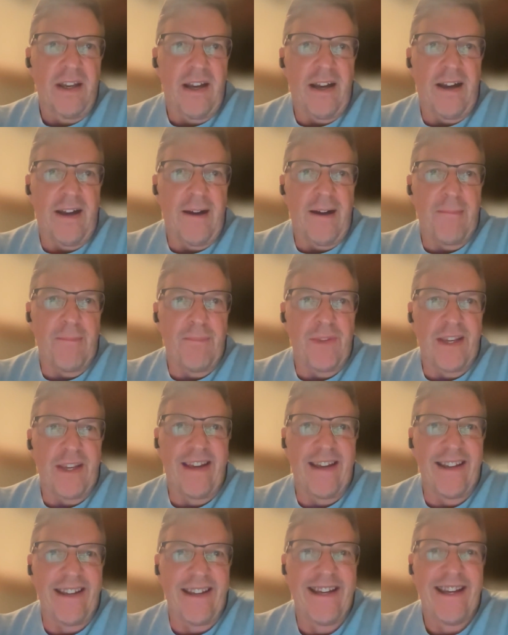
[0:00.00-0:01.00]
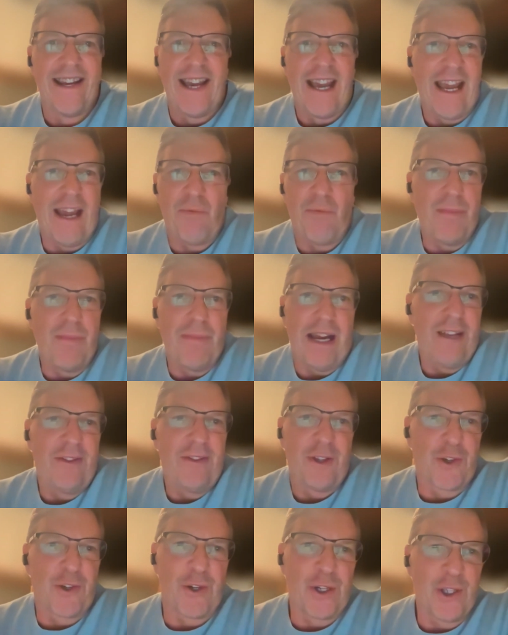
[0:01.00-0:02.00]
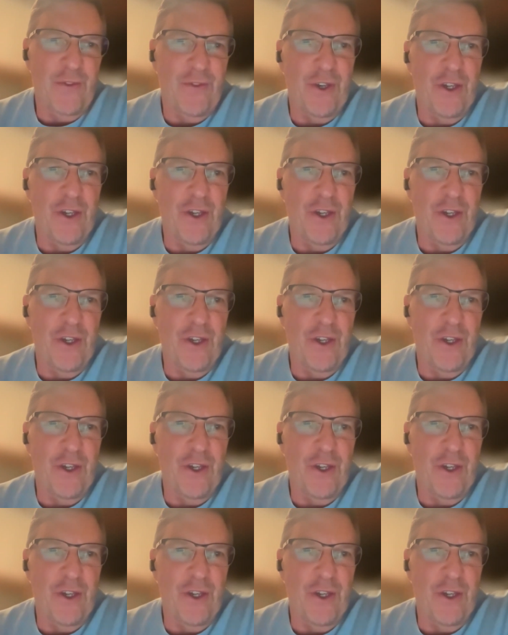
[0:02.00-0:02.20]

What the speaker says: And we made the choice